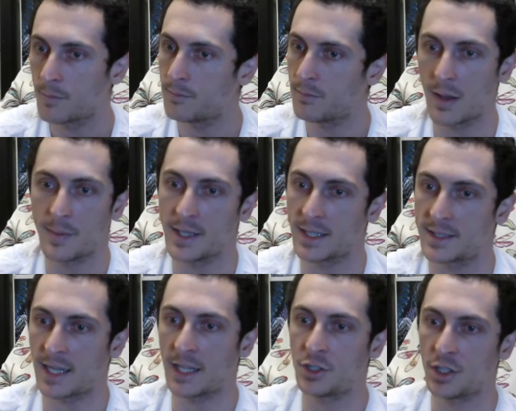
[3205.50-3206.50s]
Maybe that's
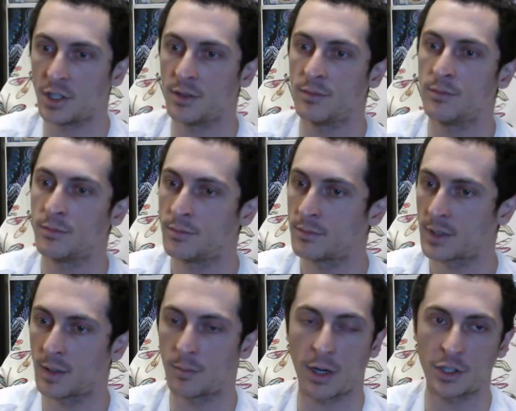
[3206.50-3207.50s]
tension,
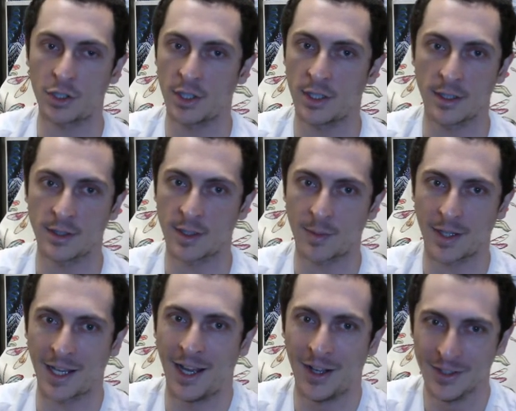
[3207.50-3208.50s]
compression, and
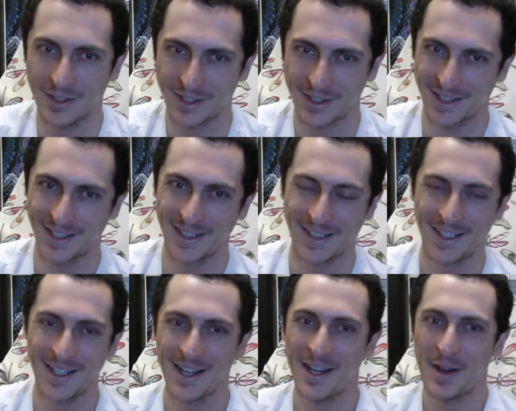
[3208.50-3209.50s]
something else.
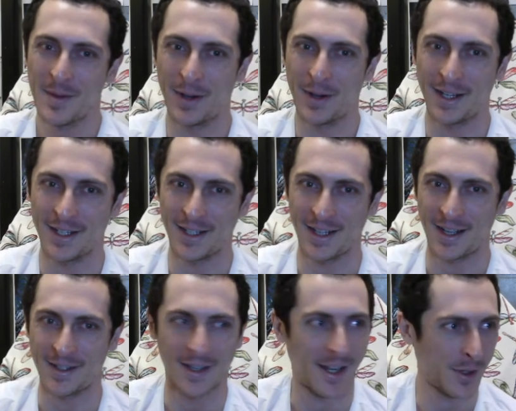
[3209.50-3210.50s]
But
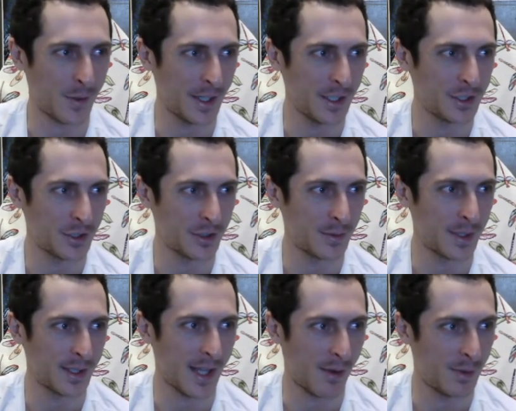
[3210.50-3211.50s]
not quite sure
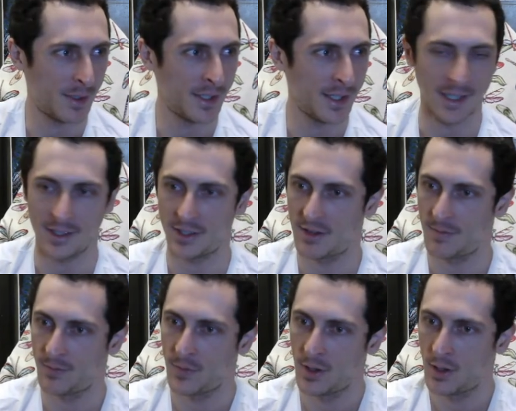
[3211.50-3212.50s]
what that one is.
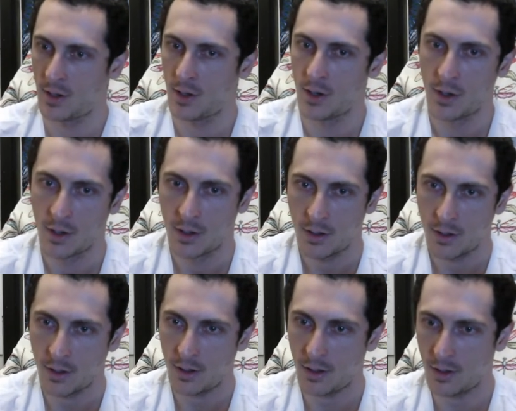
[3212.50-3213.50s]

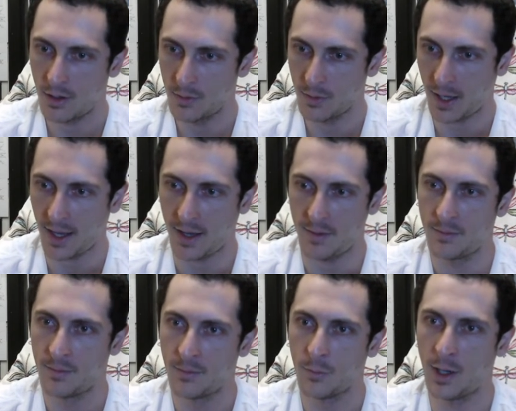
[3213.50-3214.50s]
Okay,
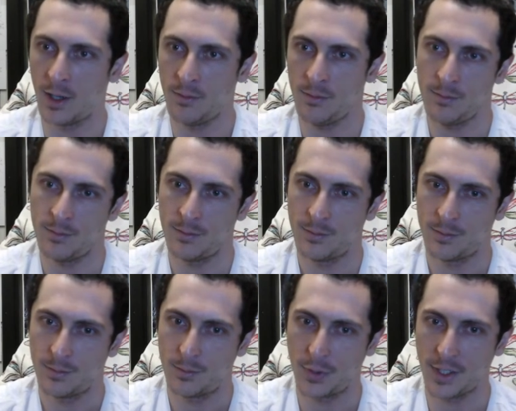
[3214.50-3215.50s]
well,
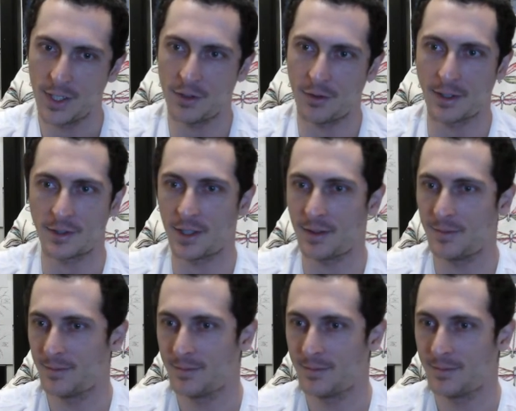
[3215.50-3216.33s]
pretty interesting.